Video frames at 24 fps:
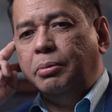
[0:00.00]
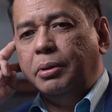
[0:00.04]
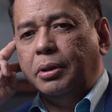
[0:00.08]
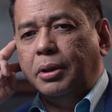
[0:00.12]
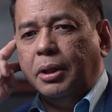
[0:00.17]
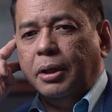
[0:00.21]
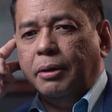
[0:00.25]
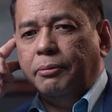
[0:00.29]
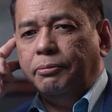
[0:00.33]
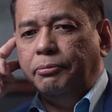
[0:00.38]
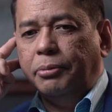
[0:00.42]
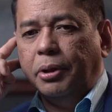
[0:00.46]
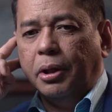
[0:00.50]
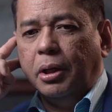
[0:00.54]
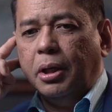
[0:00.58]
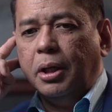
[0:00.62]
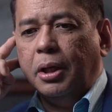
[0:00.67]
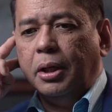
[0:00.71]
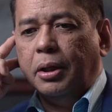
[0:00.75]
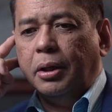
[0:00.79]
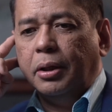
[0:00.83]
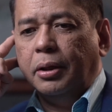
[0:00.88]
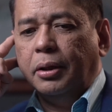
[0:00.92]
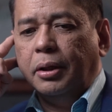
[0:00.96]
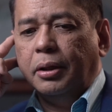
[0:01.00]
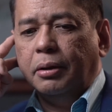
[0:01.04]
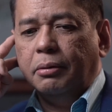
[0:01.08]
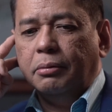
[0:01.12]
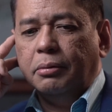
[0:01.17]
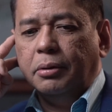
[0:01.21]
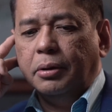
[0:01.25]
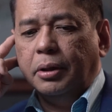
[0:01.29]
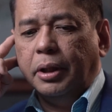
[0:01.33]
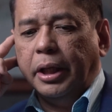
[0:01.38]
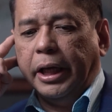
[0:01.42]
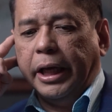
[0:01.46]
with FVR
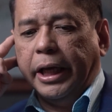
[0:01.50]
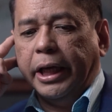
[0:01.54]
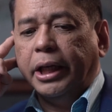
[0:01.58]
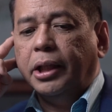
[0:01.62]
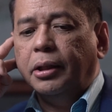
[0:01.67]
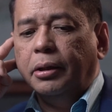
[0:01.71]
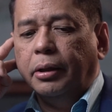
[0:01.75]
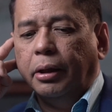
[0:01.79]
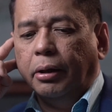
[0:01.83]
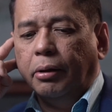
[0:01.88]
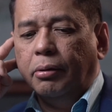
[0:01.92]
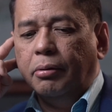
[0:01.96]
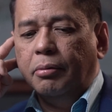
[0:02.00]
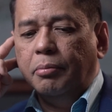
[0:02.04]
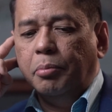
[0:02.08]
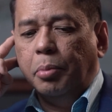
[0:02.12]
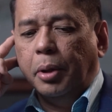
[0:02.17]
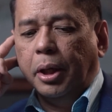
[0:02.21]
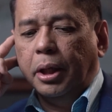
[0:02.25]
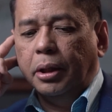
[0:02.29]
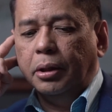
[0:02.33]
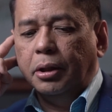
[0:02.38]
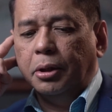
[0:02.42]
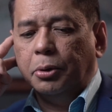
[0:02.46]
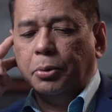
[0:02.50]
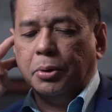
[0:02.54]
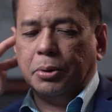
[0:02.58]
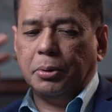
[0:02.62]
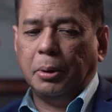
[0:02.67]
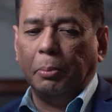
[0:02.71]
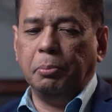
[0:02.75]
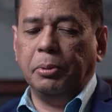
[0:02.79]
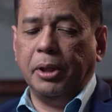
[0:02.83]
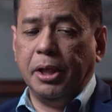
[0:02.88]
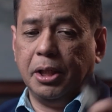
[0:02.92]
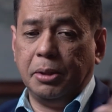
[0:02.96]
ended, but it was
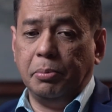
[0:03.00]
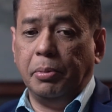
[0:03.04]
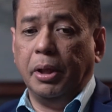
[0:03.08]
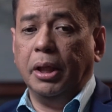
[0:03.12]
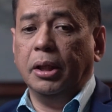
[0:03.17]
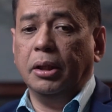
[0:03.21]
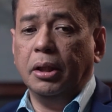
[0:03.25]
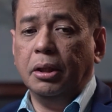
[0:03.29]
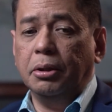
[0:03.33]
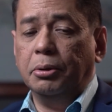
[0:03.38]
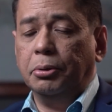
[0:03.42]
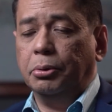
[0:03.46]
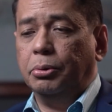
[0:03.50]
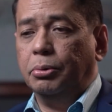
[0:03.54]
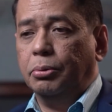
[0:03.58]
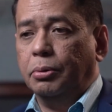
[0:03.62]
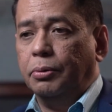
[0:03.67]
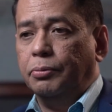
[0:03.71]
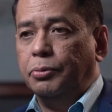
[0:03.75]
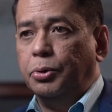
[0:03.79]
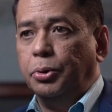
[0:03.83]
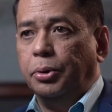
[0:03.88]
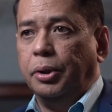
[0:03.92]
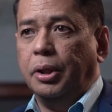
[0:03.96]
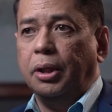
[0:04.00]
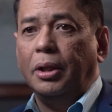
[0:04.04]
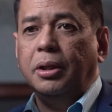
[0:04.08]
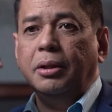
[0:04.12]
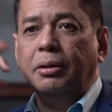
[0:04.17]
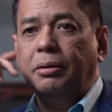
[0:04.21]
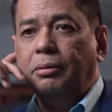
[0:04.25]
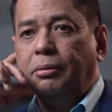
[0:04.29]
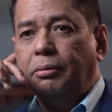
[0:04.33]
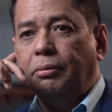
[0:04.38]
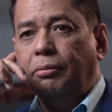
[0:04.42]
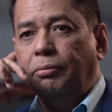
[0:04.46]
replaced by another tour of duty
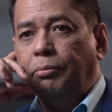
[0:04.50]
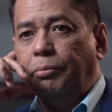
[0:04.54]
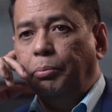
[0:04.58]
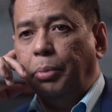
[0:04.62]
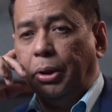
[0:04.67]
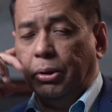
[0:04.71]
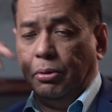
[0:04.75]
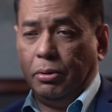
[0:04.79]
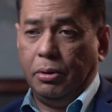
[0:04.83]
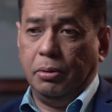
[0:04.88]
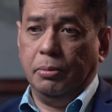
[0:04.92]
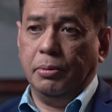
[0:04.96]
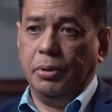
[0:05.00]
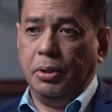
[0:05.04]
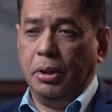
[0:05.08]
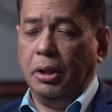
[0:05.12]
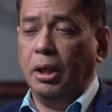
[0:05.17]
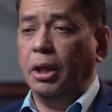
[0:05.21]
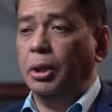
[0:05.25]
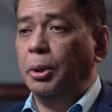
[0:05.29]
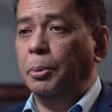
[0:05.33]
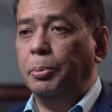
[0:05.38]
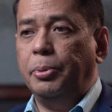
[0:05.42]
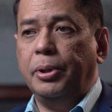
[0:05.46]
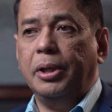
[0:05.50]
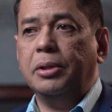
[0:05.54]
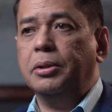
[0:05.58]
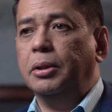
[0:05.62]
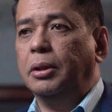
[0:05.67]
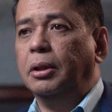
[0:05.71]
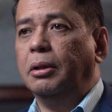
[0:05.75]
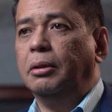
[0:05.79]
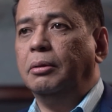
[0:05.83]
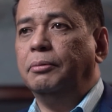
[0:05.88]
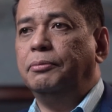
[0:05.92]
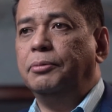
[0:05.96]
because there was another
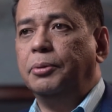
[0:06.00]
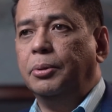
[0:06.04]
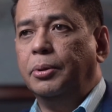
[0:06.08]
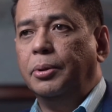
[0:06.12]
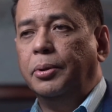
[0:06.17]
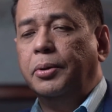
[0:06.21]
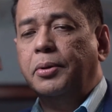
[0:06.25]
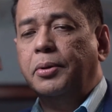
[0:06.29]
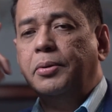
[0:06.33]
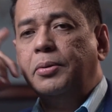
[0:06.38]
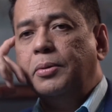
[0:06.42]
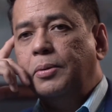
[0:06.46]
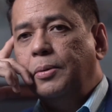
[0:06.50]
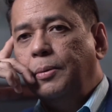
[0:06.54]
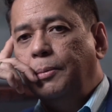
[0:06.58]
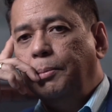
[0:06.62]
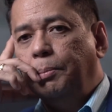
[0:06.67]
president, of course.